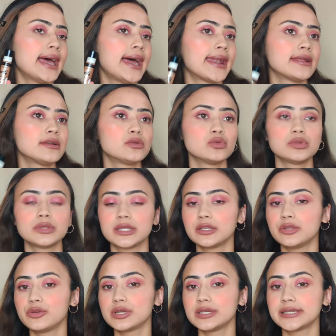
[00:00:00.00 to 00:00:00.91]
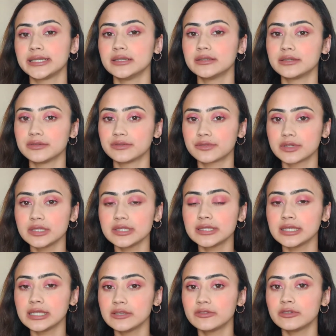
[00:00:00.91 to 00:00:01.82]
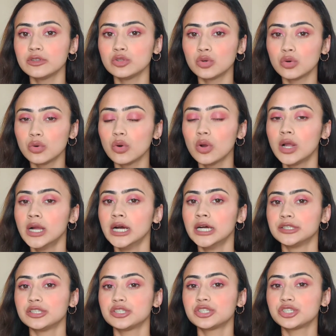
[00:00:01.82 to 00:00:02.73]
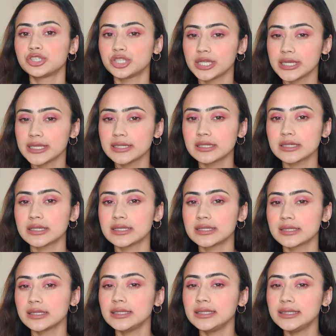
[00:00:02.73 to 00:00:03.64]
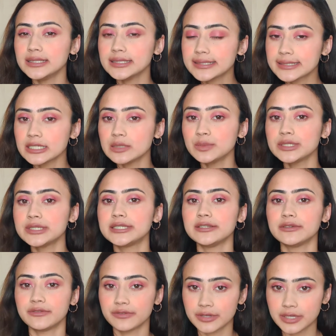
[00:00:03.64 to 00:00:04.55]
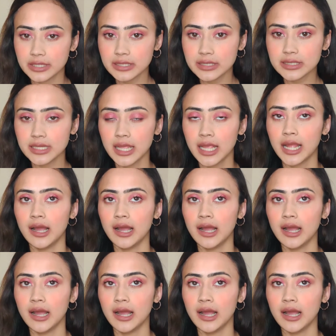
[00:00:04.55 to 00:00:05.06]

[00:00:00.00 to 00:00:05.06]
and I don't think you can tell a difference, even though the shade is a little bit different.